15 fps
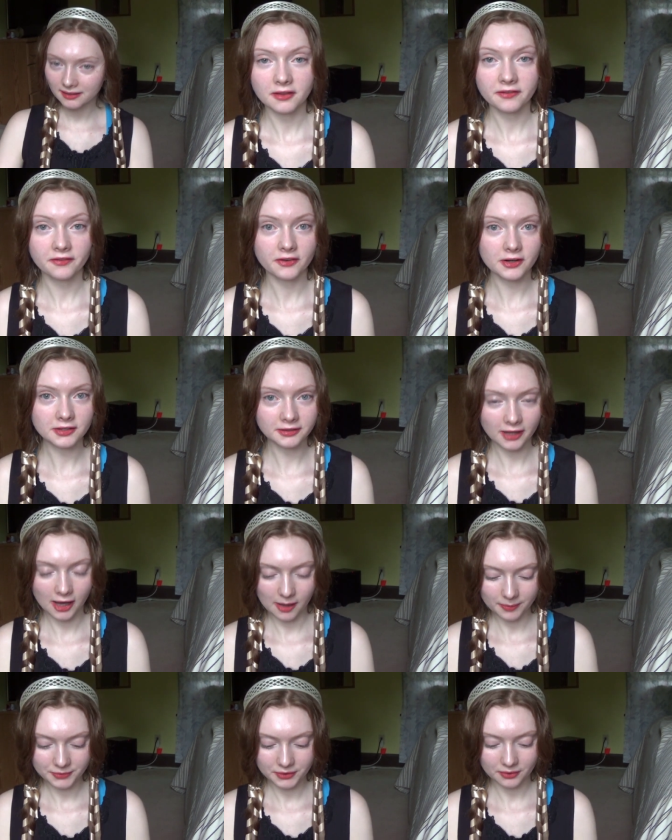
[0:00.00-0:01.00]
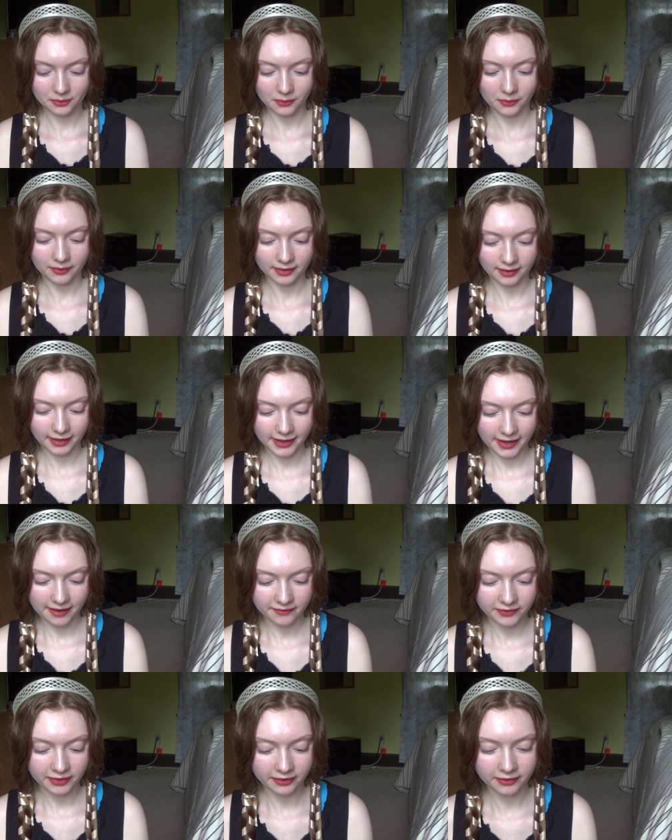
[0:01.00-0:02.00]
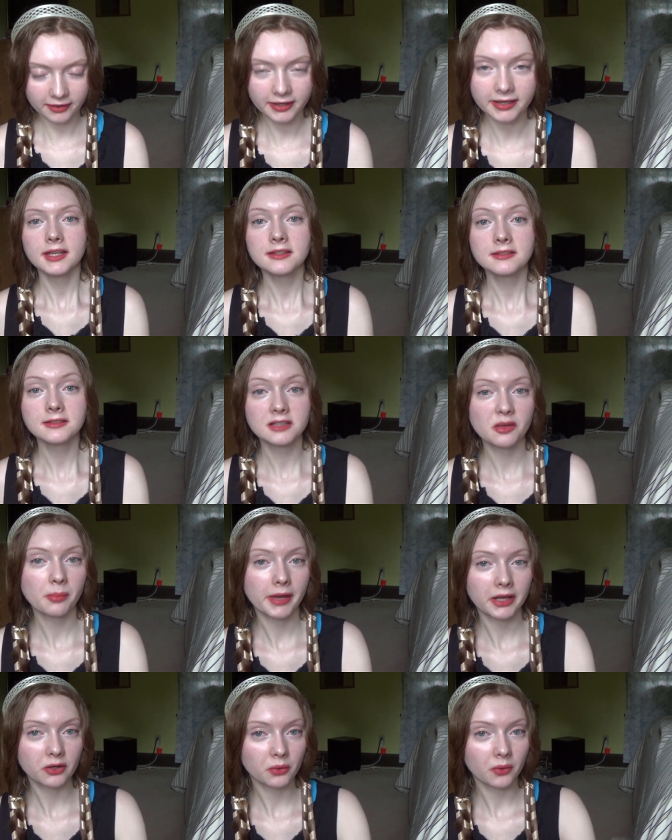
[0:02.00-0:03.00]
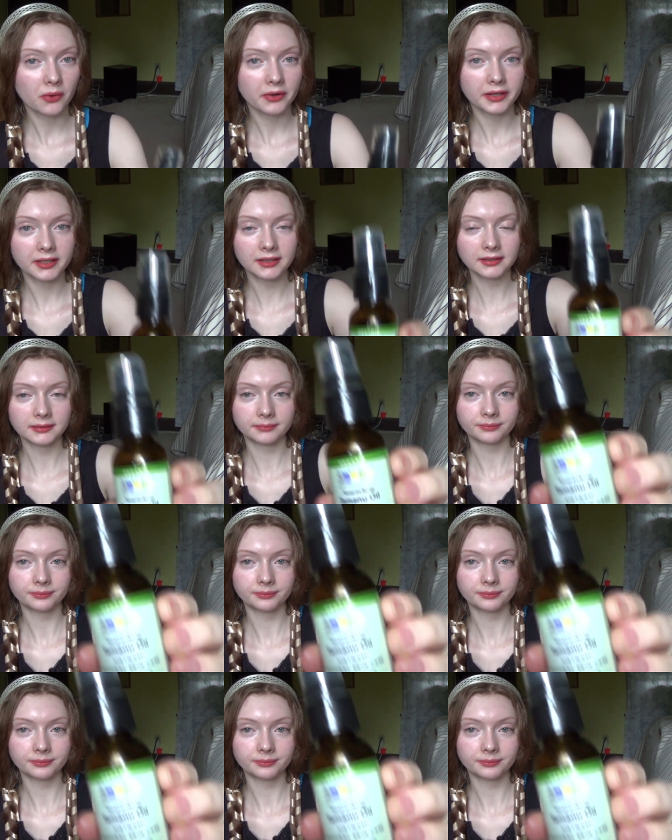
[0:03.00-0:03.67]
The first optional oil I have here is tamanu oil.